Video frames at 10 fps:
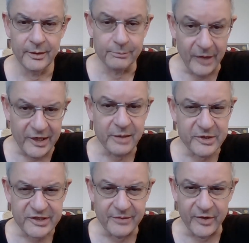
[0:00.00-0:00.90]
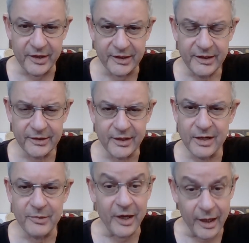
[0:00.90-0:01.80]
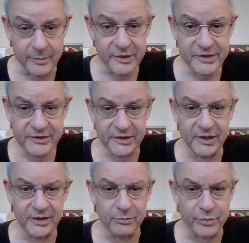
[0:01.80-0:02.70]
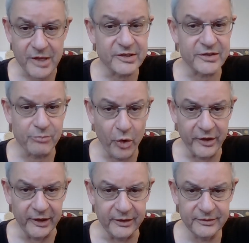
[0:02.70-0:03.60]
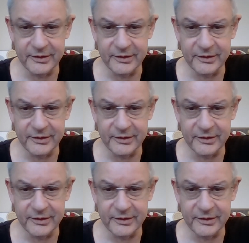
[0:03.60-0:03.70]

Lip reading: My name is Sam Vaknin and I'm a columnist in Brussels Morning.